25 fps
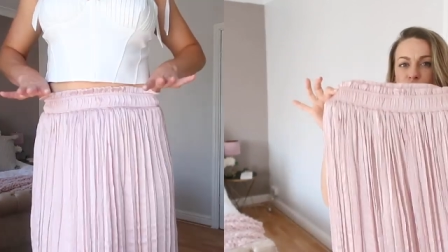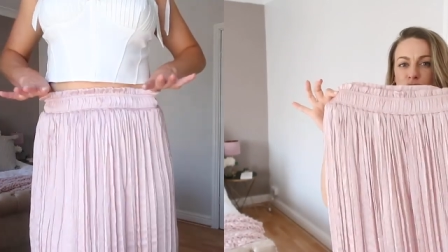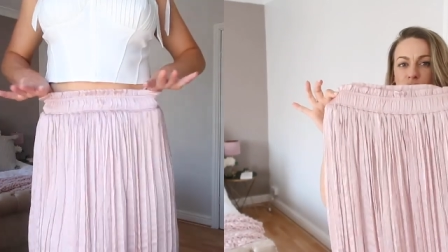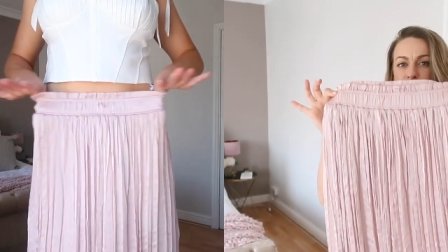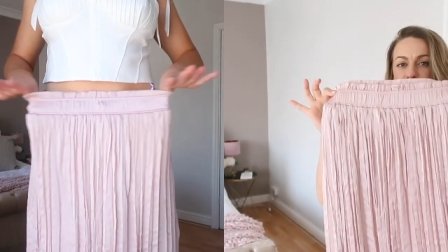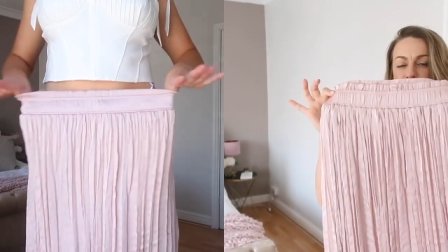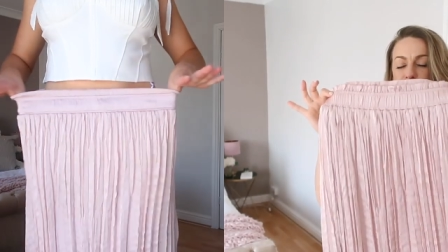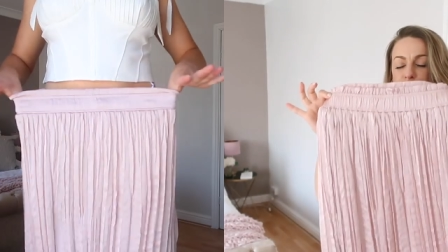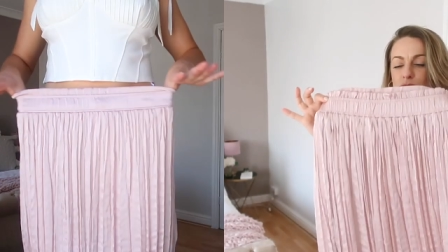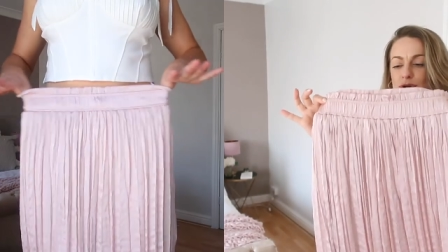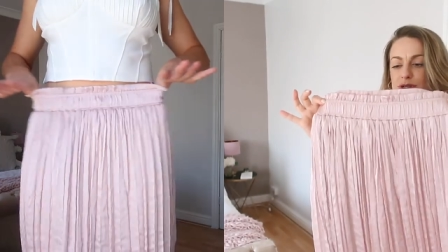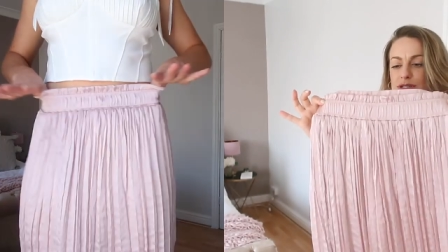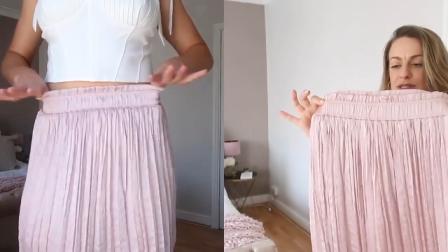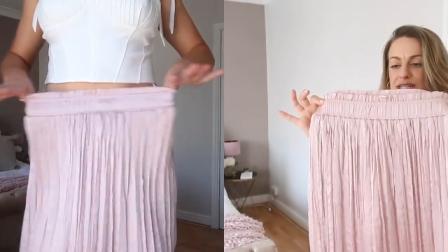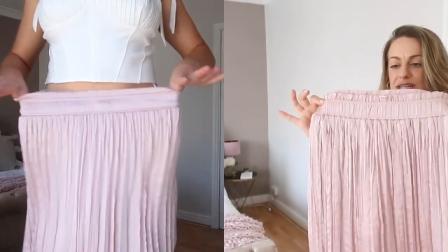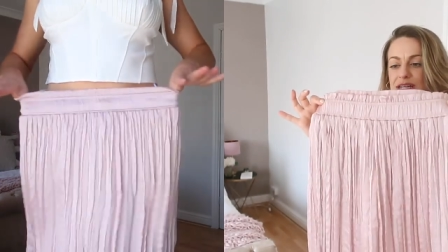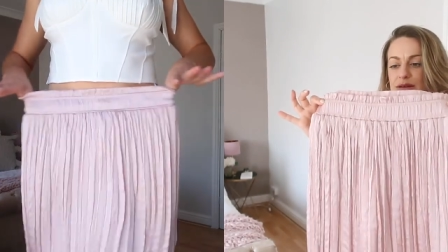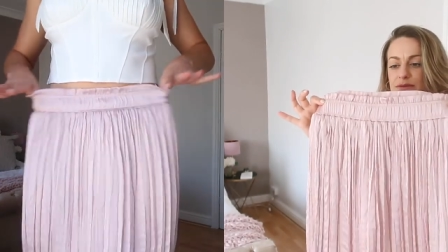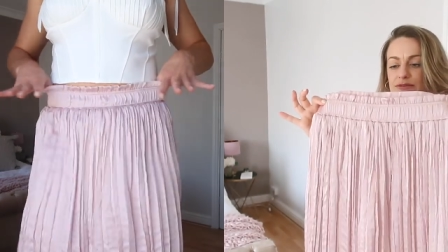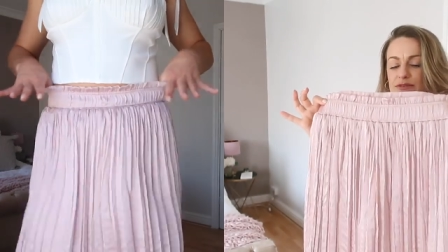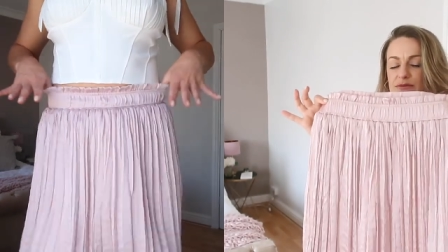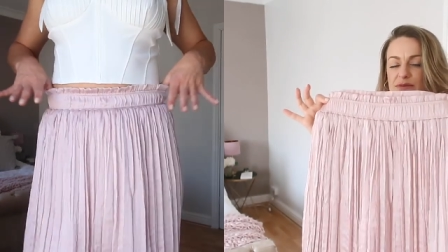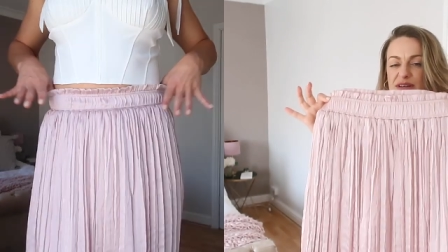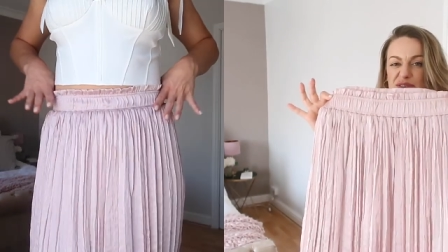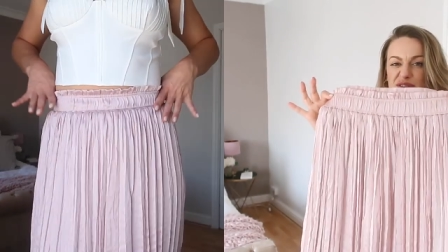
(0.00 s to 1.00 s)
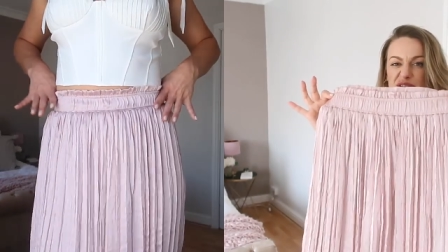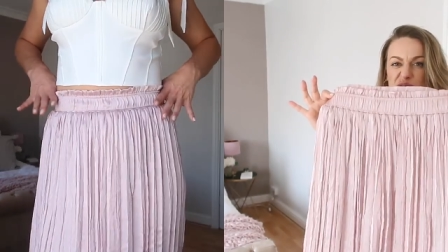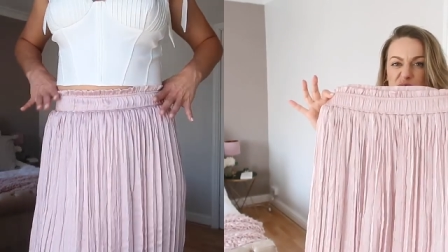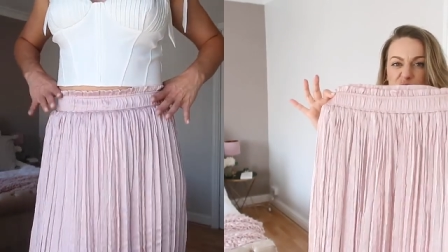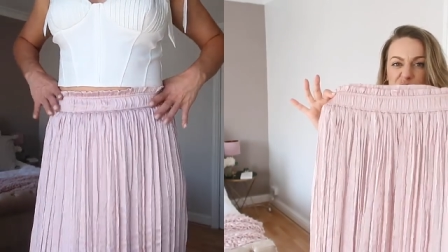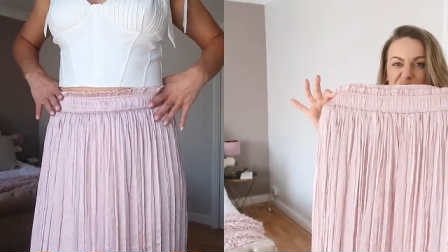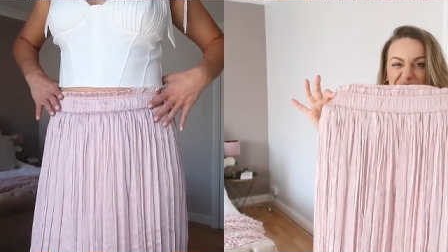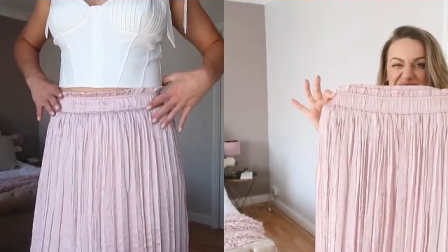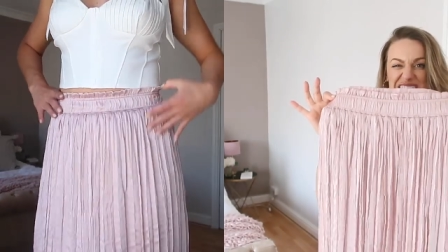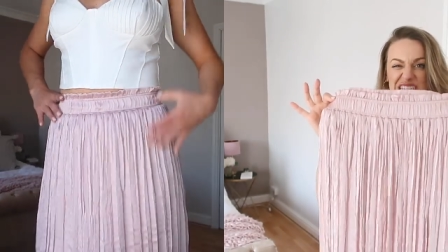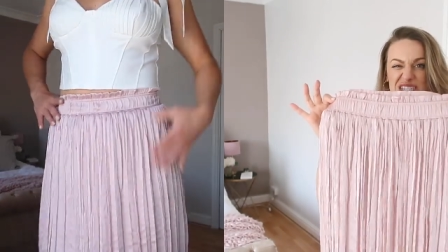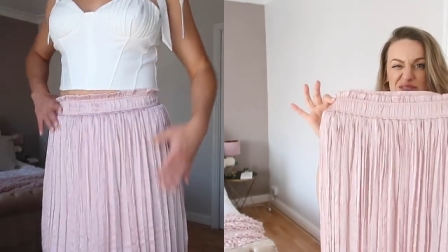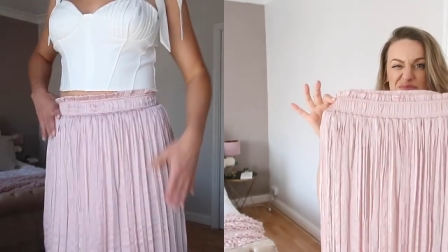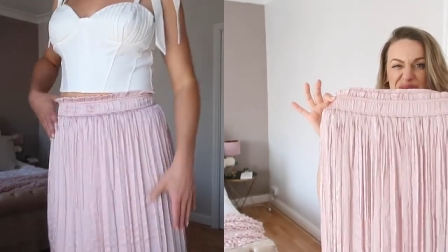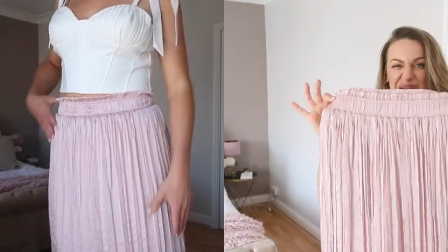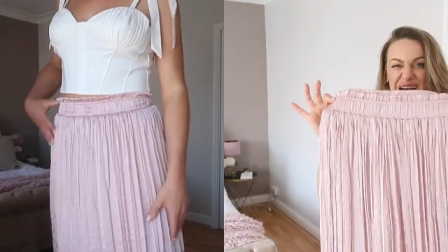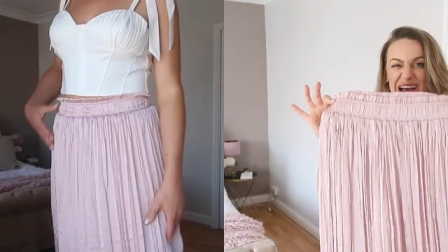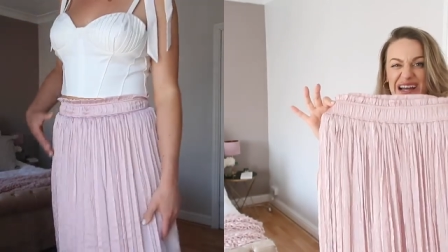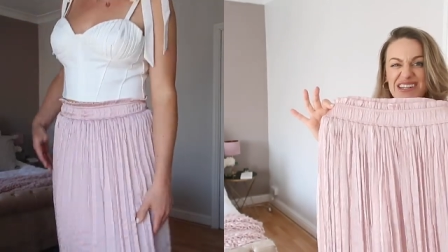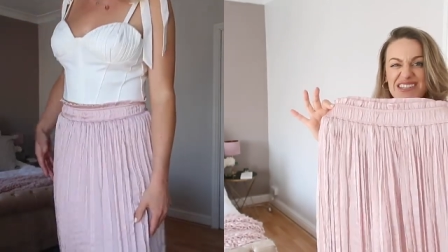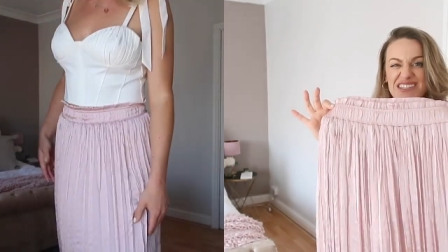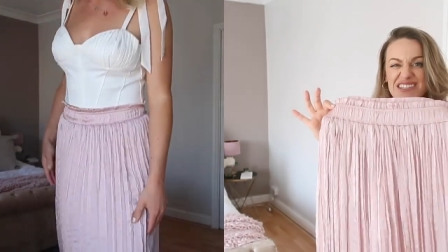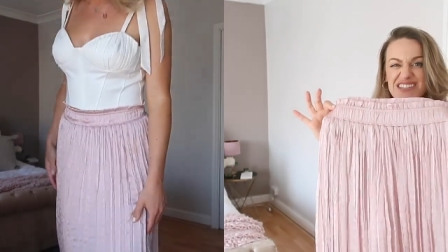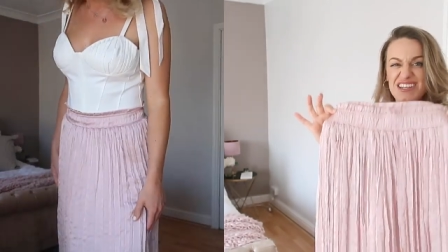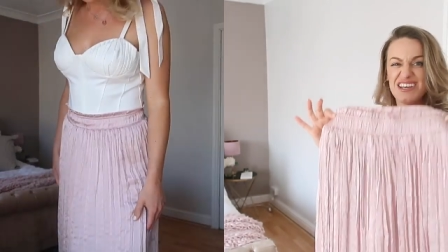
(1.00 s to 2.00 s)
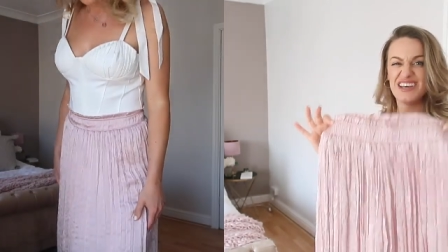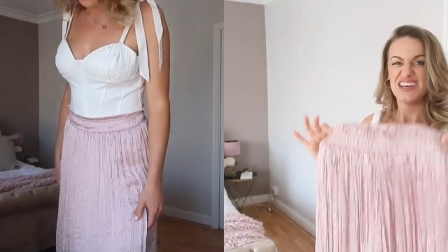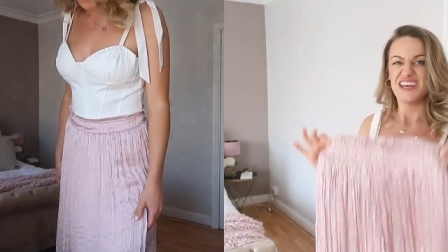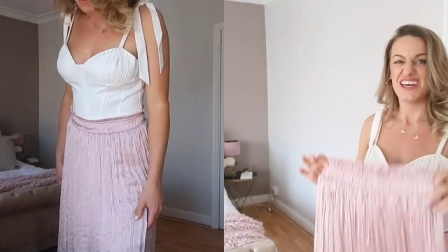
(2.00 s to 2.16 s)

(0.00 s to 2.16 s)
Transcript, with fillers: what did it for me was a waistband.